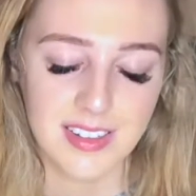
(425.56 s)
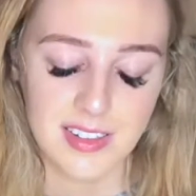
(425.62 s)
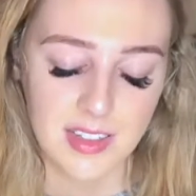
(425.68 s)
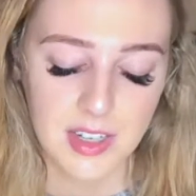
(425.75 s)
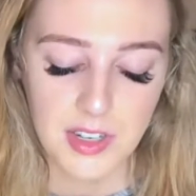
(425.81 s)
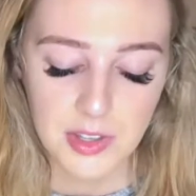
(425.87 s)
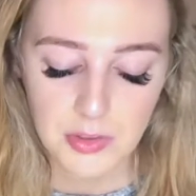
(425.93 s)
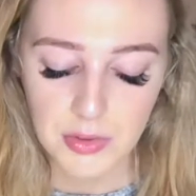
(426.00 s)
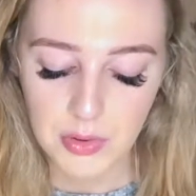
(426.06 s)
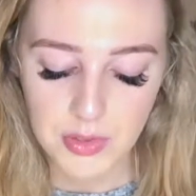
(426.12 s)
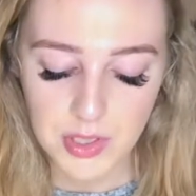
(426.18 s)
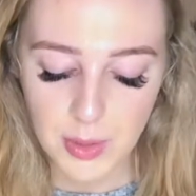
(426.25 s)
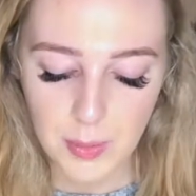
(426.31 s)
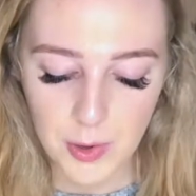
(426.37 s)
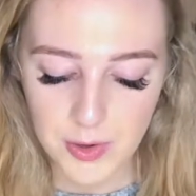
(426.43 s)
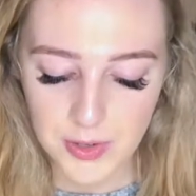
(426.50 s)
He throws
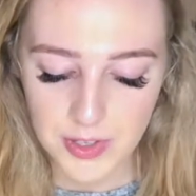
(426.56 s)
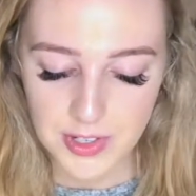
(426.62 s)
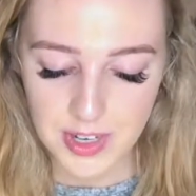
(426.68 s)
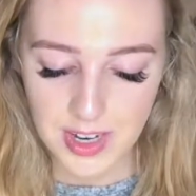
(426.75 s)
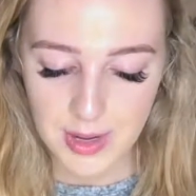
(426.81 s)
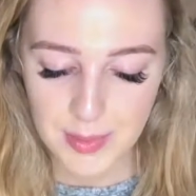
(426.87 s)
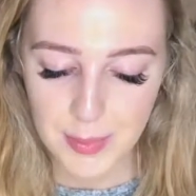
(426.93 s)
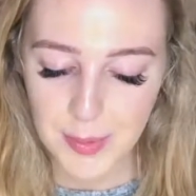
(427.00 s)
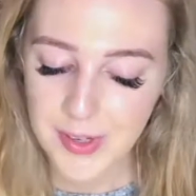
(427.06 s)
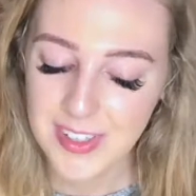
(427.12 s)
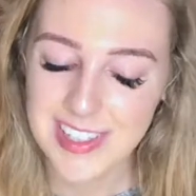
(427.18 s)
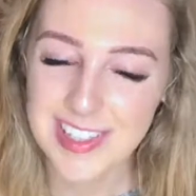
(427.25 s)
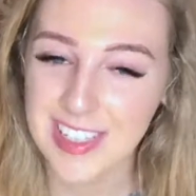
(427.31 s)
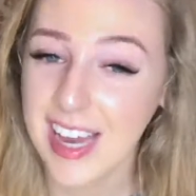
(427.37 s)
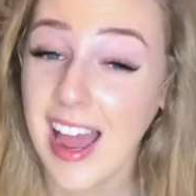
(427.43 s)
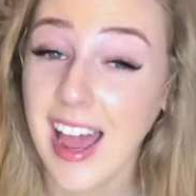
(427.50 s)
up all the time.
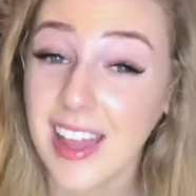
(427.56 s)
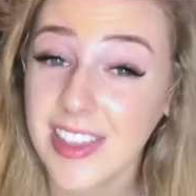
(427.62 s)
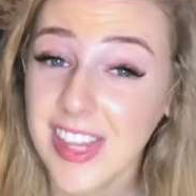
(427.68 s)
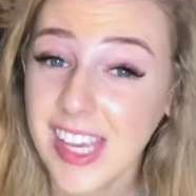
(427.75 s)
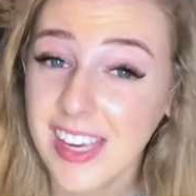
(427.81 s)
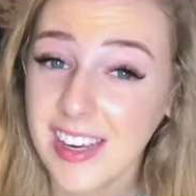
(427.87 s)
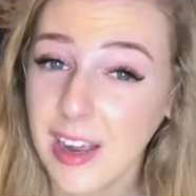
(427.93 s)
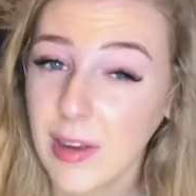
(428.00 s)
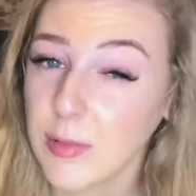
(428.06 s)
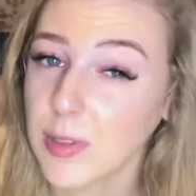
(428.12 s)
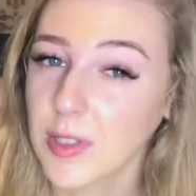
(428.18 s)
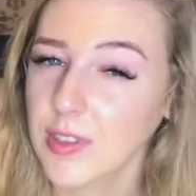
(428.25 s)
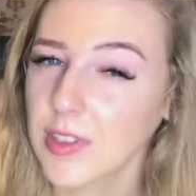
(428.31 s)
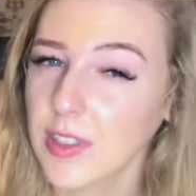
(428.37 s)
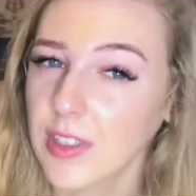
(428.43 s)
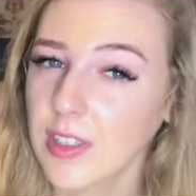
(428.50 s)
Apparently it's a cat thing. I was
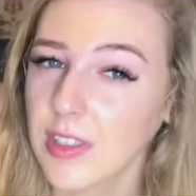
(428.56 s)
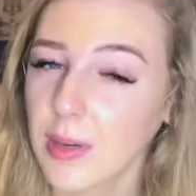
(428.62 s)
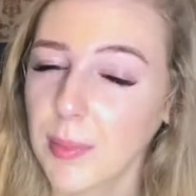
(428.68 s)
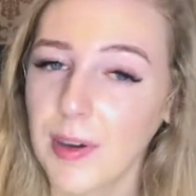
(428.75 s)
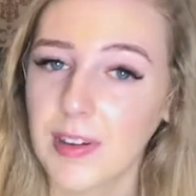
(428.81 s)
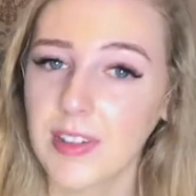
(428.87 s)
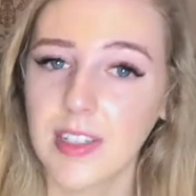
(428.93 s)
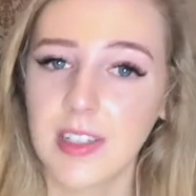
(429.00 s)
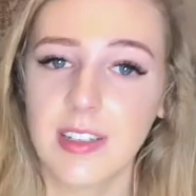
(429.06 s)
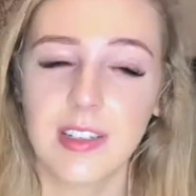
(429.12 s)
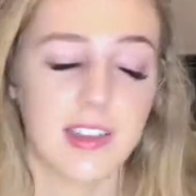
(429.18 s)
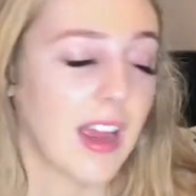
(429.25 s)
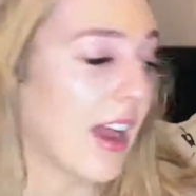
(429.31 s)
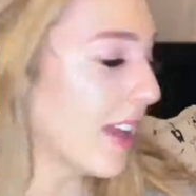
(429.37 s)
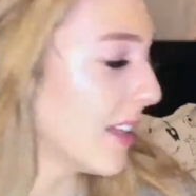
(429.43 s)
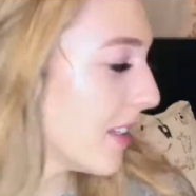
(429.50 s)
concerned. Apparently
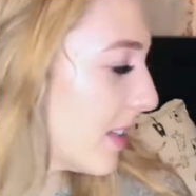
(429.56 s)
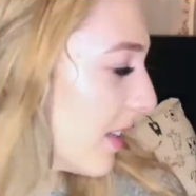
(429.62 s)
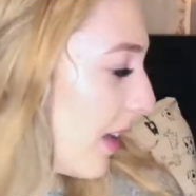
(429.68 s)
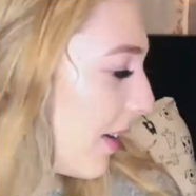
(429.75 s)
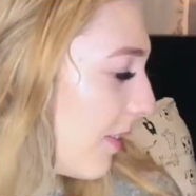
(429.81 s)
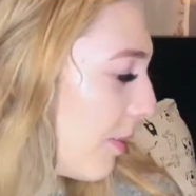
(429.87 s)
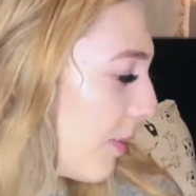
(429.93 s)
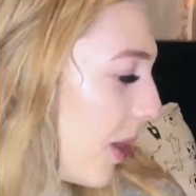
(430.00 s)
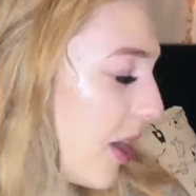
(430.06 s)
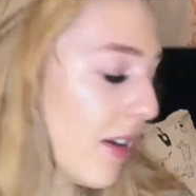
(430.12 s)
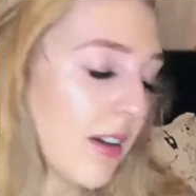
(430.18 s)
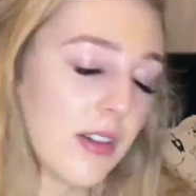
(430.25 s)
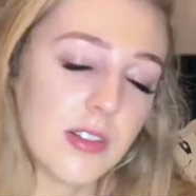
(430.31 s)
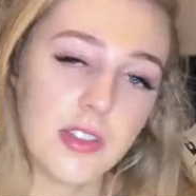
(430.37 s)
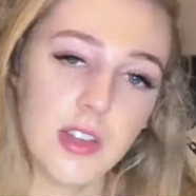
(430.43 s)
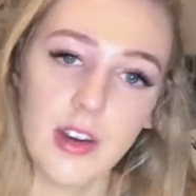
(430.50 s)
cats' life
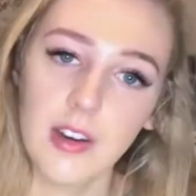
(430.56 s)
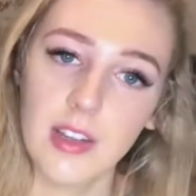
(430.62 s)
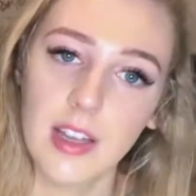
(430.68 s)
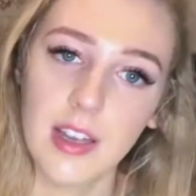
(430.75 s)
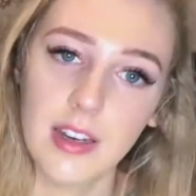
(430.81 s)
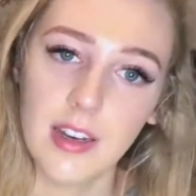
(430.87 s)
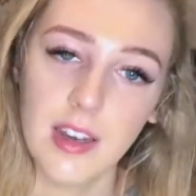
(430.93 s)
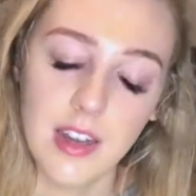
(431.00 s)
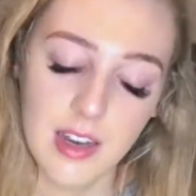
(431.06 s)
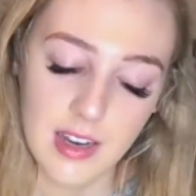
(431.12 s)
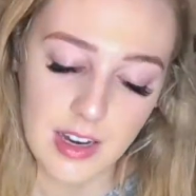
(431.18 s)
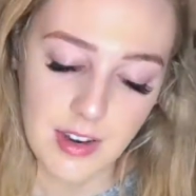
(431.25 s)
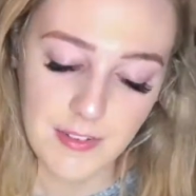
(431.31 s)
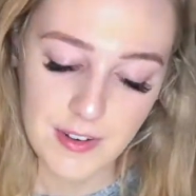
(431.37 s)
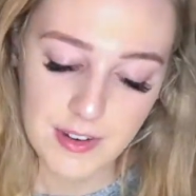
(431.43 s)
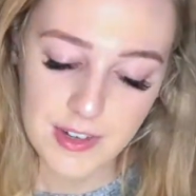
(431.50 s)
mottos are like,
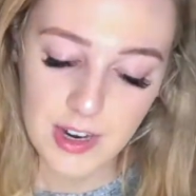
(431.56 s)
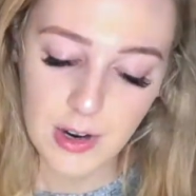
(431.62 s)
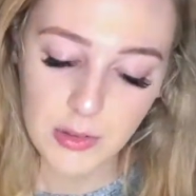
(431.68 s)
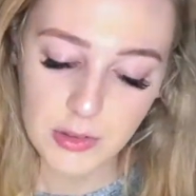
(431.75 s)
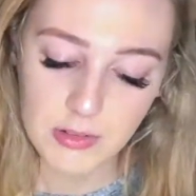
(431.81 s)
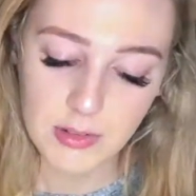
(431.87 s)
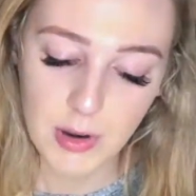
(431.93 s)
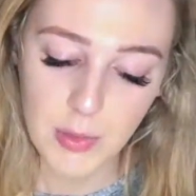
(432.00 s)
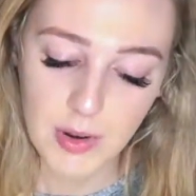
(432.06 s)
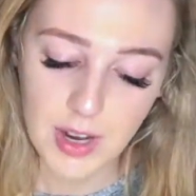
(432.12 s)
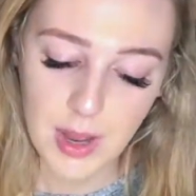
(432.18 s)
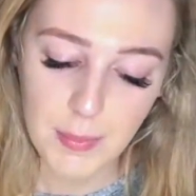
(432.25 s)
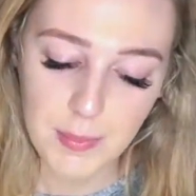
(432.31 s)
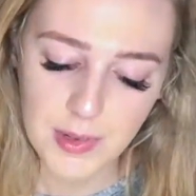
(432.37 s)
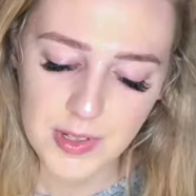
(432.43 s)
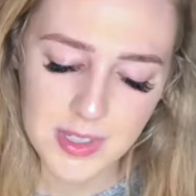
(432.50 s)
if in doubt, throw it
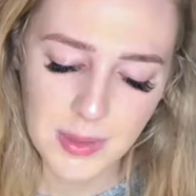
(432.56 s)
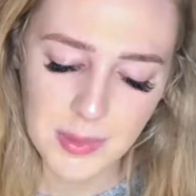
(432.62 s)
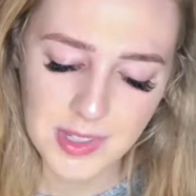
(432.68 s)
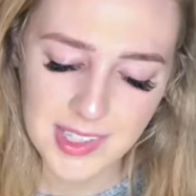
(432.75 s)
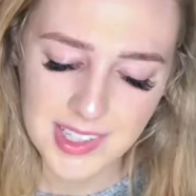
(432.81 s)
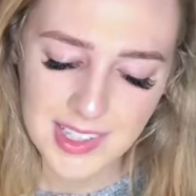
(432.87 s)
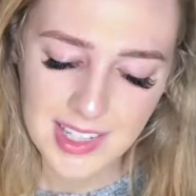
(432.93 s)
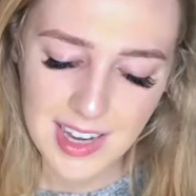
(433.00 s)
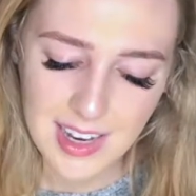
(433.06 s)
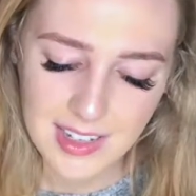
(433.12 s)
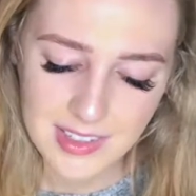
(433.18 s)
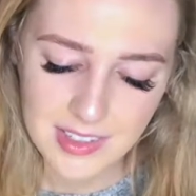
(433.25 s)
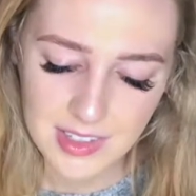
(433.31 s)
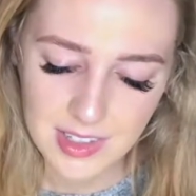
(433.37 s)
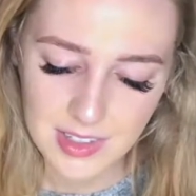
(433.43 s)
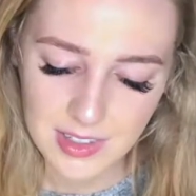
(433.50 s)
up or something like
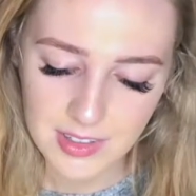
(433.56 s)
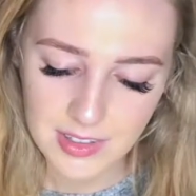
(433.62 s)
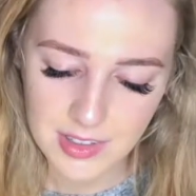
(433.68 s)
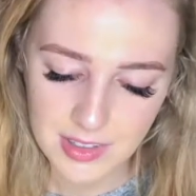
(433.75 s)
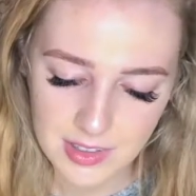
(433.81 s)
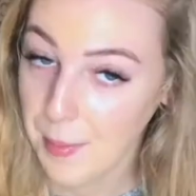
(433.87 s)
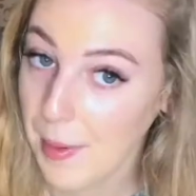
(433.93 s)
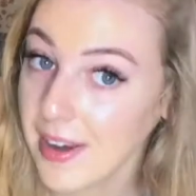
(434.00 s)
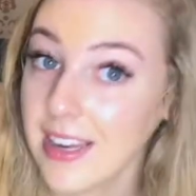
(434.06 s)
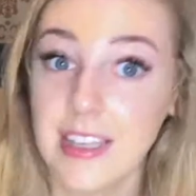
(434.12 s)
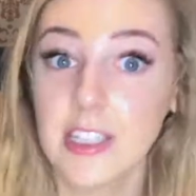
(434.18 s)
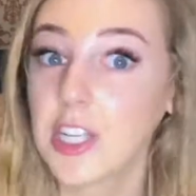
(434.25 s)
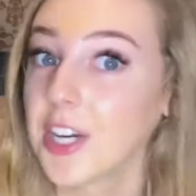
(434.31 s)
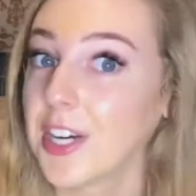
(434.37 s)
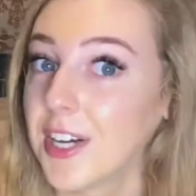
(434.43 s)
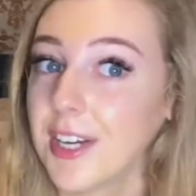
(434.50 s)
that. So he's
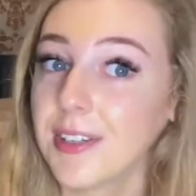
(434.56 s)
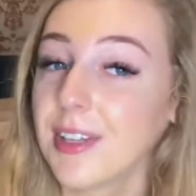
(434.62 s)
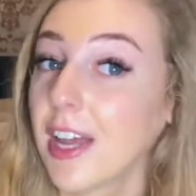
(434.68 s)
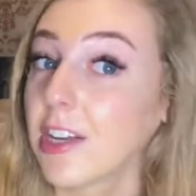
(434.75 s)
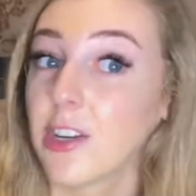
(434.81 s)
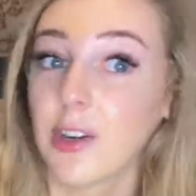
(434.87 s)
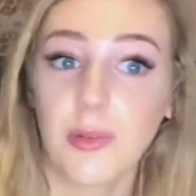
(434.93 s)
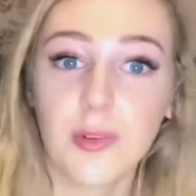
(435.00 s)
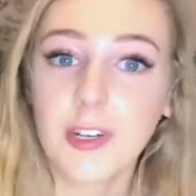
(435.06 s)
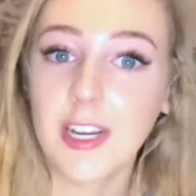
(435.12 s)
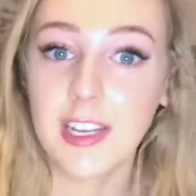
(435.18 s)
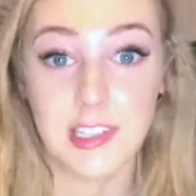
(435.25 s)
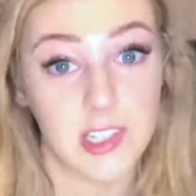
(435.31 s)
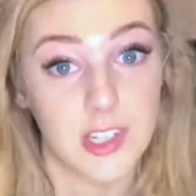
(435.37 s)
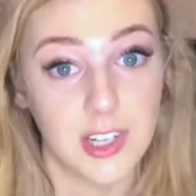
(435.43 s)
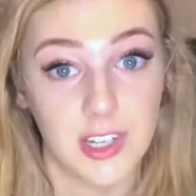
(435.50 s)
good. Like, don't worry,
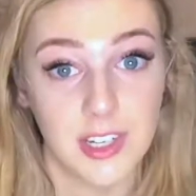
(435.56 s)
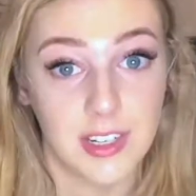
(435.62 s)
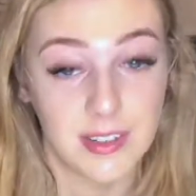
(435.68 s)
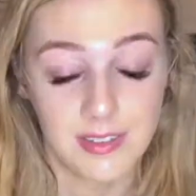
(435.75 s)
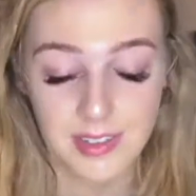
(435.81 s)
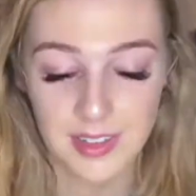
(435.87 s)
he's good.